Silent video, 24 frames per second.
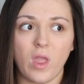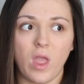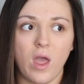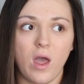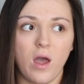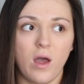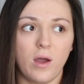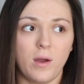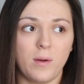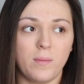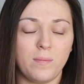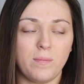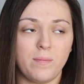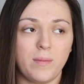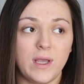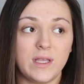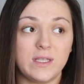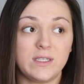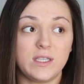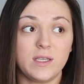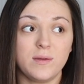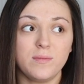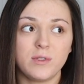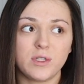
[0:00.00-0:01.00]
um, my
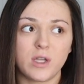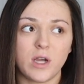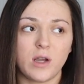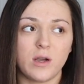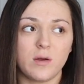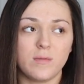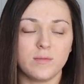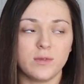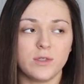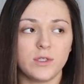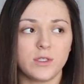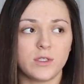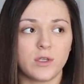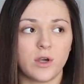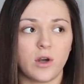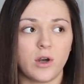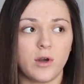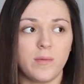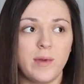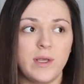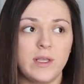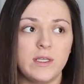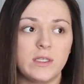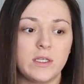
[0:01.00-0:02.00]
symptoms are
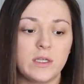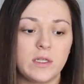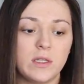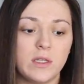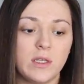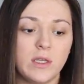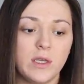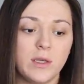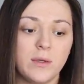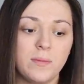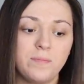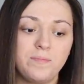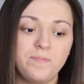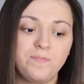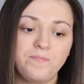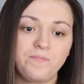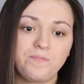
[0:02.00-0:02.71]
basically